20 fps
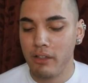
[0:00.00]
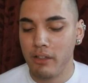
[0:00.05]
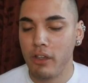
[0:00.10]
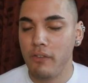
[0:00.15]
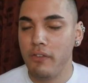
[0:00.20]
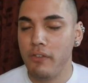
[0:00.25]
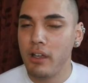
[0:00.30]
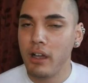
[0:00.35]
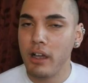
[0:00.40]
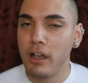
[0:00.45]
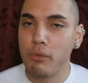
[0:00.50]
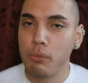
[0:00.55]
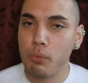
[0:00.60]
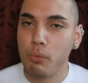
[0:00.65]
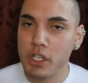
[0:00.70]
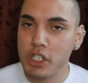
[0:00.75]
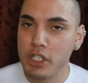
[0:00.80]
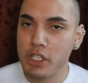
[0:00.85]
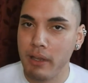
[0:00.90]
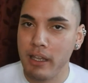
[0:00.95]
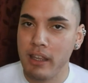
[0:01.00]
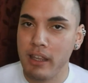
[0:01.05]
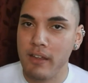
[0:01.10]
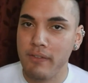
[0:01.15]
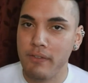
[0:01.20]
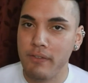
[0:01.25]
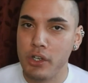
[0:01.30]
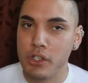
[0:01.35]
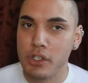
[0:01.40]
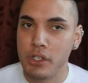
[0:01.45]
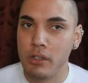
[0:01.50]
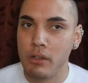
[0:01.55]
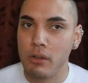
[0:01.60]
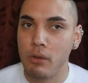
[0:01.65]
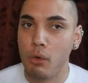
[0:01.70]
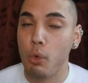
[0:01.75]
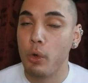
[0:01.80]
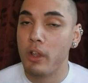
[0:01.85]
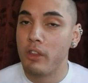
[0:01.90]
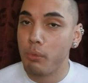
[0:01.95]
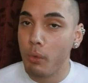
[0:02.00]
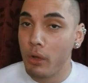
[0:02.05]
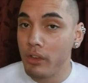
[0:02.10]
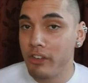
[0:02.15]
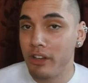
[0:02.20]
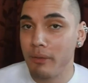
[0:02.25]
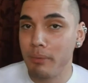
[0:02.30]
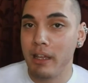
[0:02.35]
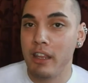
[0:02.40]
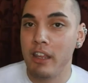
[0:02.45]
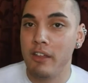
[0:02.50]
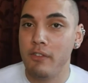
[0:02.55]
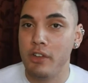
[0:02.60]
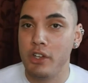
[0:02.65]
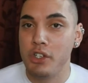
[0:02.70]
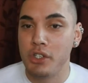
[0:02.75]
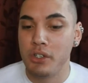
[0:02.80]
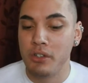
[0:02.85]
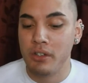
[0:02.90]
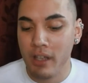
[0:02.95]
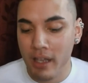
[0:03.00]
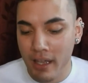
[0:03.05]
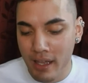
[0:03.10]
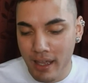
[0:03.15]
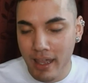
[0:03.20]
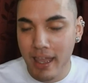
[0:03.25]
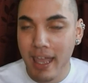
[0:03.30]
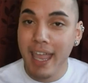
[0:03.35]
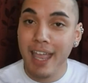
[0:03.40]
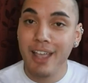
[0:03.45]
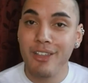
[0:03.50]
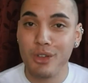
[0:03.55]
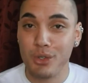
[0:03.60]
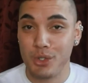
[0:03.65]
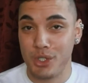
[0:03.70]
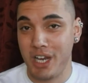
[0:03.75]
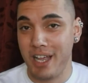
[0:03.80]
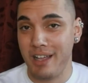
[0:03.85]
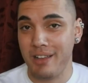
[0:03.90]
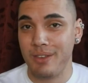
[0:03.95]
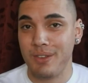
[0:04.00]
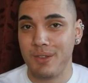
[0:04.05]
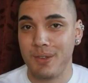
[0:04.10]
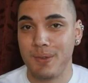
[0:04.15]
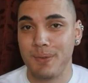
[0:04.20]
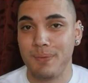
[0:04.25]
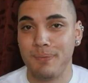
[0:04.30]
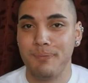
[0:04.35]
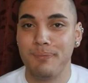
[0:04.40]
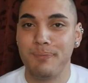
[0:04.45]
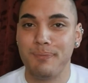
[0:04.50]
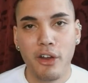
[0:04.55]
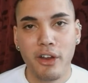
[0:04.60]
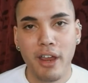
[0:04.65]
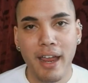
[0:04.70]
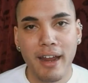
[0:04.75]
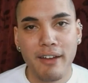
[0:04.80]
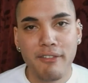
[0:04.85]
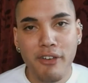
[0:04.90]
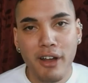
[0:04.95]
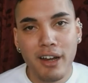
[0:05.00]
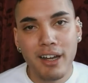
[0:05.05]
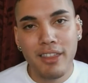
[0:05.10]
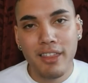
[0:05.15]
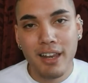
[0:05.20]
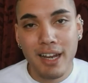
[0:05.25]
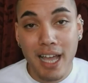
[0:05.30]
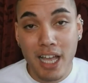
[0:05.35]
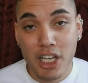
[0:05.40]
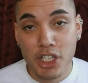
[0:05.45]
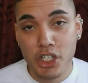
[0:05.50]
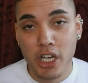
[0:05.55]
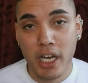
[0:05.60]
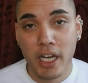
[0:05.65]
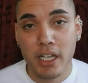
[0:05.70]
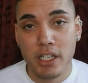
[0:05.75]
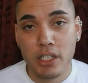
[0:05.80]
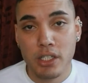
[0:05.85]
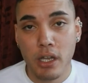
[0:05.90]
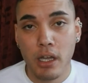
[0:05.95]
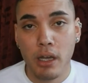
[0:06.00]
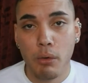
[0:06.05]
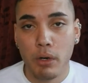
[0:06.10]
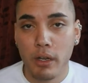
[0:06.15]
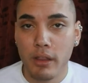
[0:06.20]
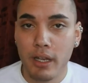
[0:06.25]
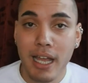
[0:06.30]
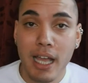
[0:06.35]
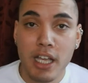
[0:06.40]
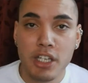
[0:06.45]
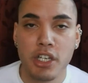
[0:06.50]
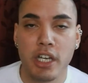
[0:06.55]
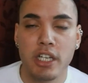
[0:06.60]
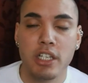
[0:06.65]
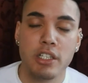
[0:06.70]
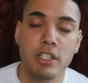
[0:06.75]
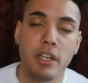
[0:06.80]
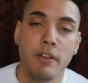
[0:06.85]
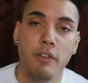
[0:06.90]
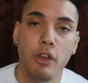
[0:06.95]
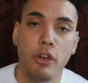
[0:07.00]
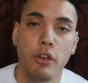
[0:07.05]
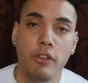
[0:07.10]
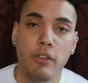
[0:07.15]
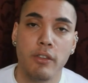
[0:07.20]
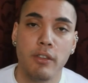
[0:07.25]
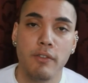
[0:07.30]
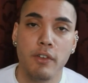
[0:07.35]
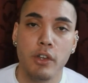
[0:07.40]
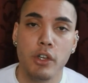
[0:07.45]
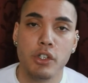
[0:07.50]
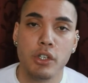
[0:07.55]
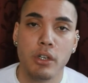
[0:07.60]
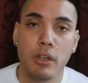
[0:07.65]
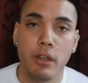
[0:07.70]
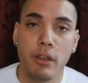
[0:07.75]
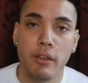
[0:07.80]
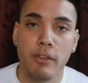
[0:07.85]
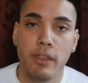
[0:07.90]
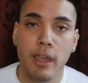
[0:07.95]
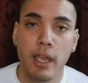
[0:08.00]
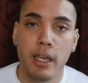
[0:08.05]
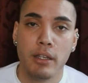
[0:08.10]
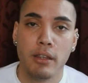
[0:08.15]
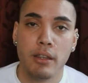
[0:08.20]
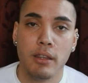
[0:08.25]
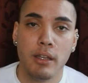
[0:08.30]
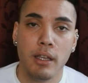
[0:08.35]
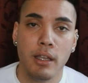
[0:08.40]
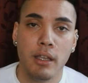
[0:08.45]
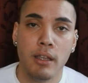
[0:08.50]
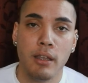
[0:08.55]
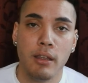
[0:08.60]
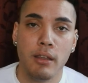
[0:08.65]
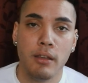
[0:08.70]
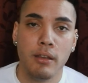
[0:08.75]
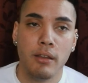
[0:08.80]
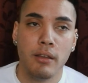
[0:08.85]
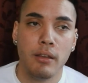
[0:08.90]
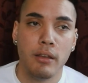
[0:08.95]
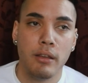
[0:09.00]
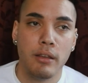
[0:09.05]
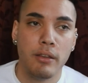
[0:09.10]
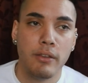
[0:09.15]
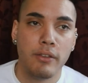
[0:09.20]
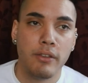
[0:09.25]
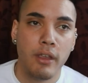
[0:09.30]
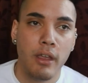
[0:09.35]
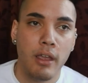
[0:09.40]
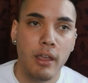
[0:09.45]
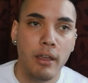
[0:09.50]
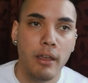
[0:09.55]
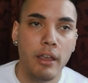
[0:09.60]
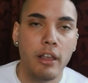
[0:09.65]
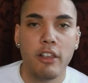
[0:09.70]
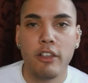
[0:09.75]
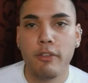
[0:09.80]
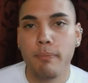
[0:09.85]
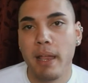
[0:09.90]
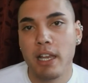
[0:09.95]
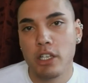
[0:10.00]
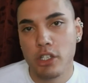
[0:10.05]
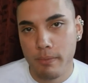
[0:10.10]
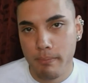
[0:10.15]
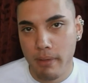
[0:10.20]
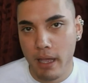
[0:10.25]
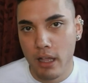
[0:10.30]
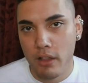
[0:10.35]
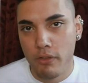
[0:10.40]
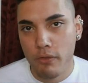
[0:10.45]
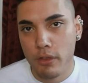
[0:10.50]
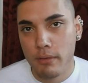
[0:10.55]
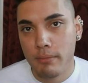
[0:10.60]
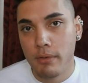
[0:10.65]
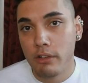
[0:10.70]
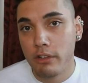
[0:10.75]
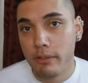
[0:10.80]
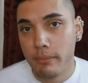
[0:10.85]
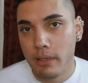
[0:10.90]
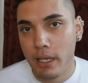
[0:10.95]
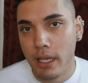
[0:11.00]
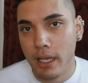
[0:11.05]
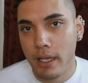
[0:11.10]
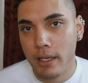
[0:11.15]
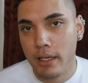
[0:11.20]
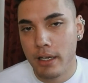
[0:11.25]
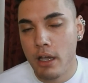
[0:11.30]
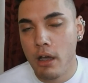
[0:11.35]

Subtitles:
So if you guys wish to play that version, always wanted to play that version, here's your chance. Okay, and finally the last change, one of the last changes I've noticed in the version is that there is expansion packs for the multiplayer.